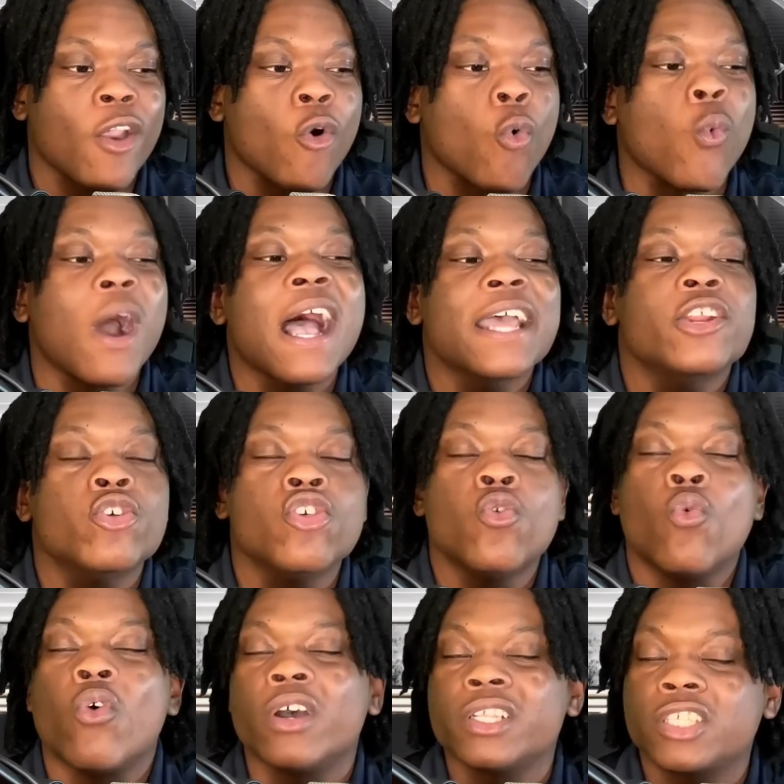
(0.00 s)
Why do you
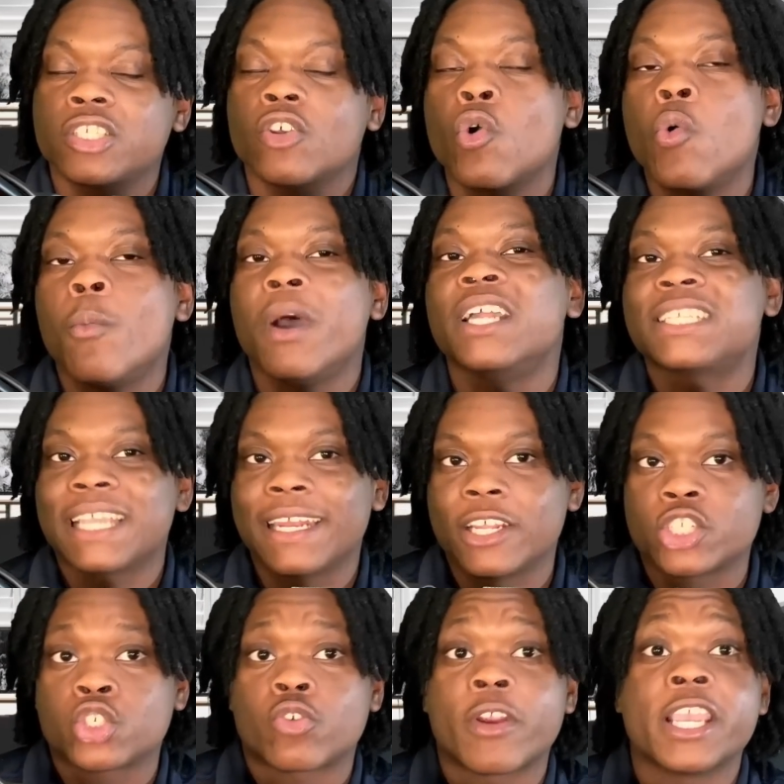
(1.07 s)
want so much in a
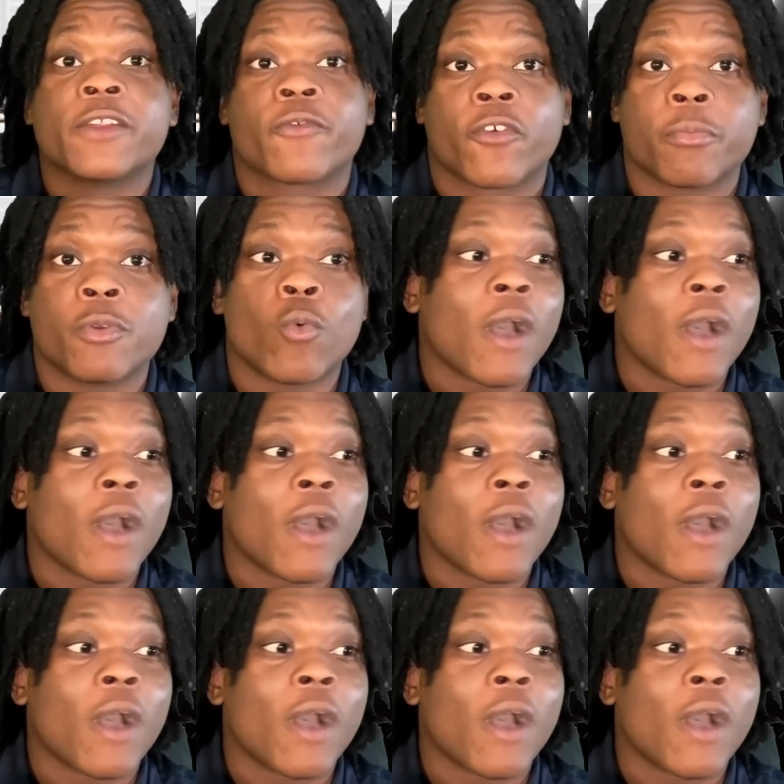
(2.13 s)
trade from me?